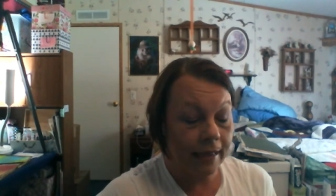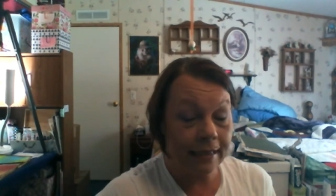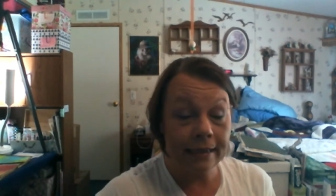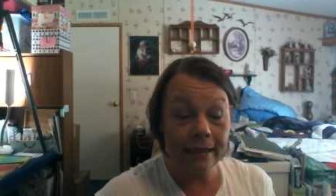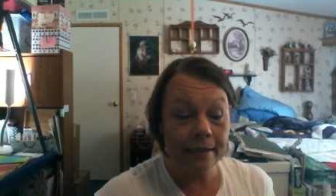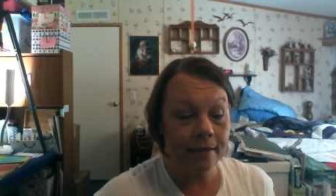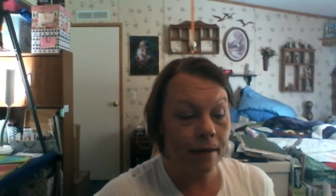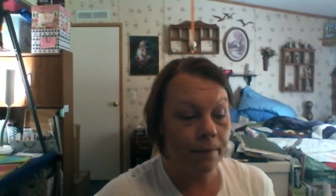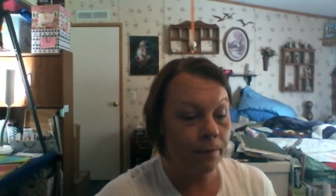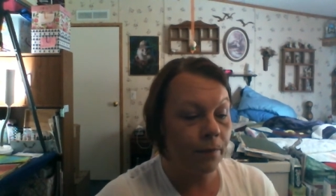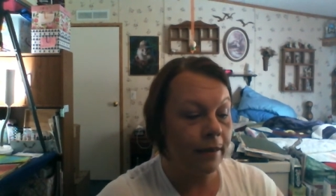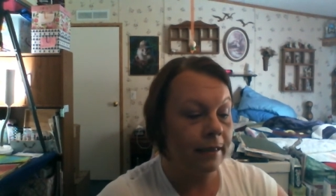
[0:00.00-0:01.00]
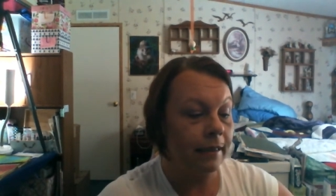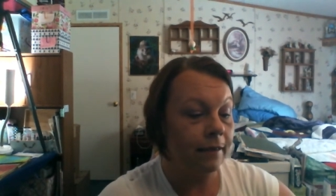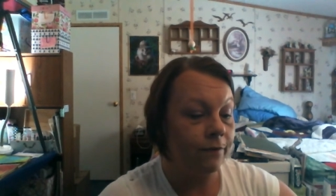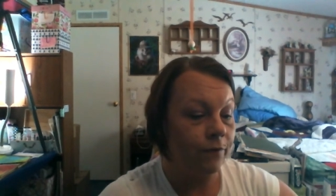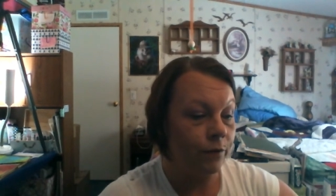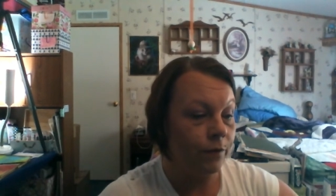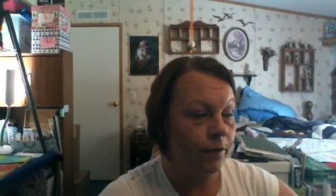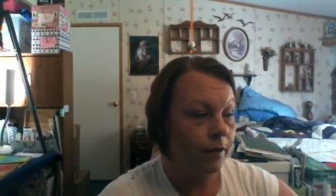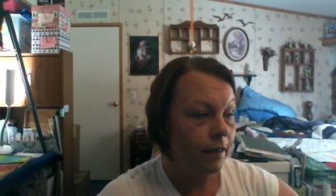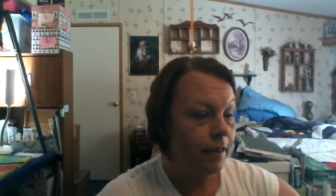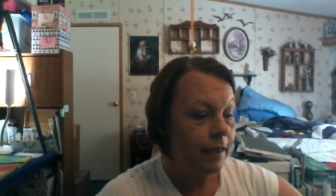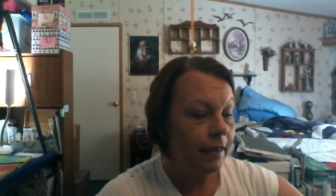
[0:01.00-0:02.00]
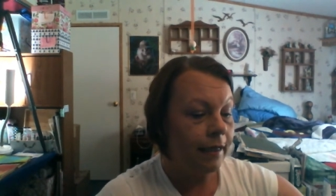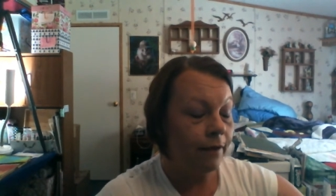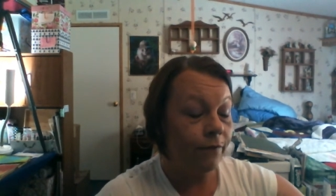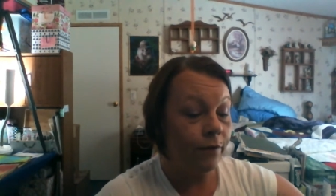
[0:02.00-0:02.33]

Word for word: I decided to stop at Priceless Foods. Now,